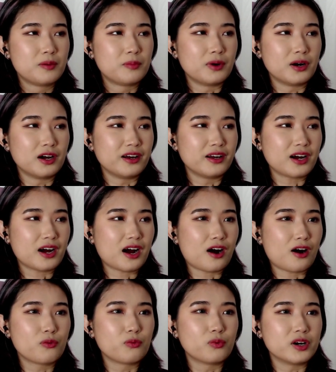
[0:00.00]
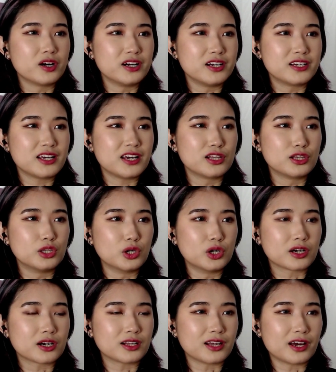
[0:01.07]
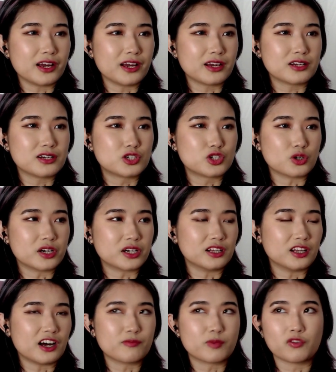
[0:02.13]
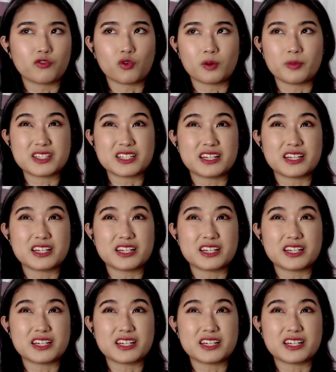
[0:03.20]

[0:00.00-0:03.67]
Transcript: but how would it look like during a live performance?